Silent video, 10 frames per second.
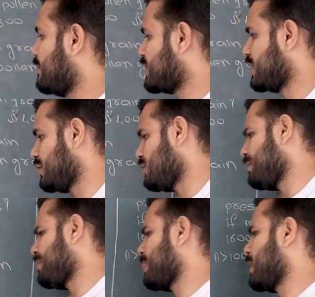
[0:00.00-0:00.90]
MCQ.
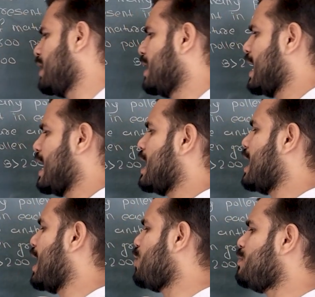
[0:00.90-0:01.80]

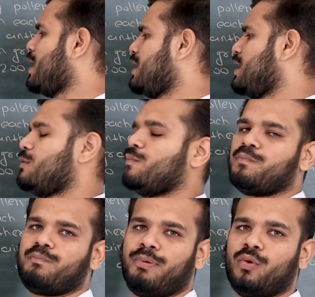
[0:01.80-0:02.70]
How many
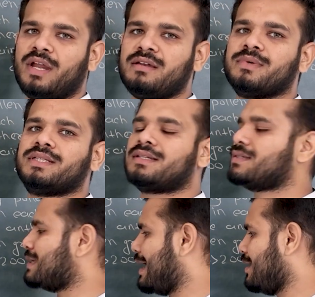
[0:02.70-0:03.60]
pollen mother
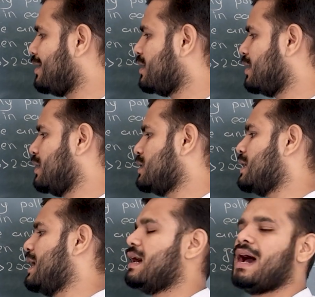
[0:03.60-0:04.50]
cell
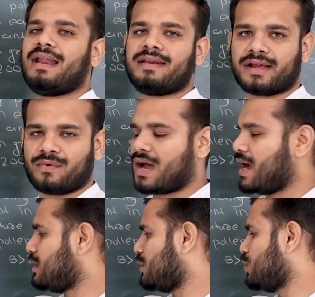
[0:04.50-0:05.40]
are
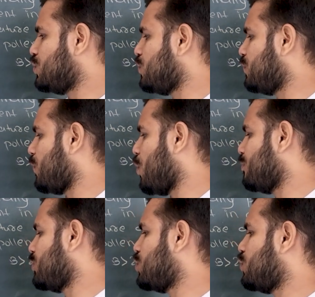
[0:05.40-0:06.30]
required to
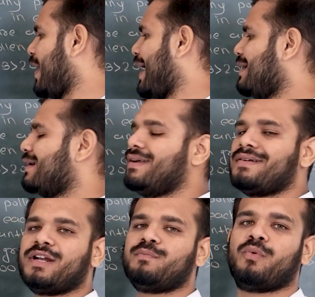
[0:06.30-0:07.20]
form
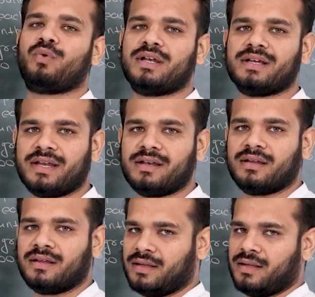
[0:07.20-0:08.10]
1200 pollen grain?
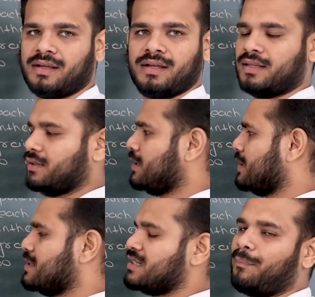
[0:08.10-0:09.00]
The
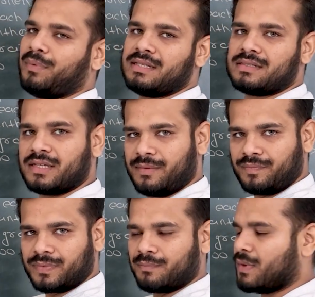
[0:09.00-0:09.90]
concept is
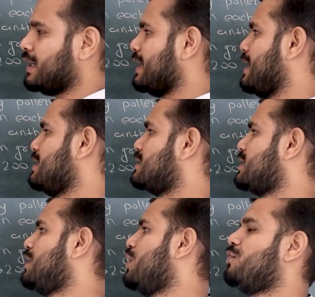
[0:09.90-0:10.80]
same, but
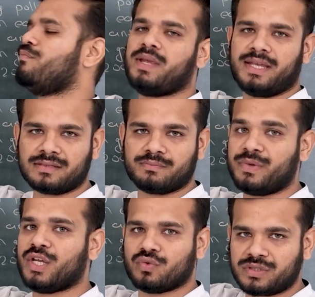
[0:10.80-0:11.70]
instead of
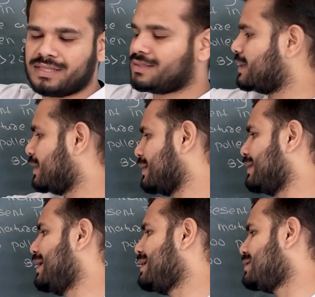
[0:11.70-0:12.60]
meiosis,
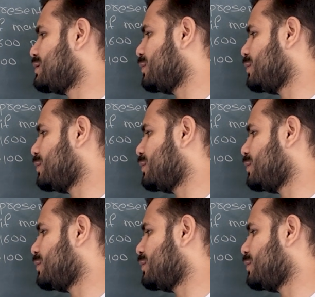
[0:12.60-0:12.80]
there is